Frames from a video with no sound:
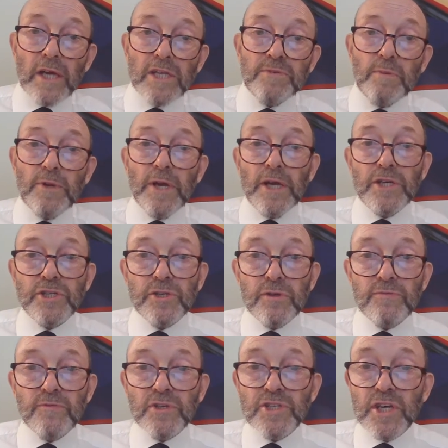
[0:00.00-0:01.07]
explanation
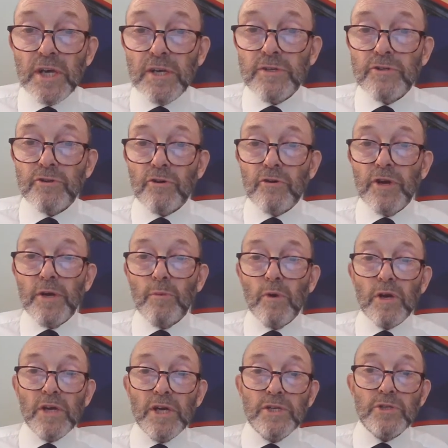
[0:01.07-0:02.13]
of the second degree
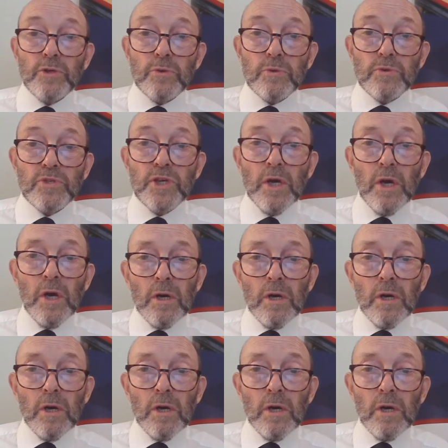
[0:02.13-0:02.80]
working tools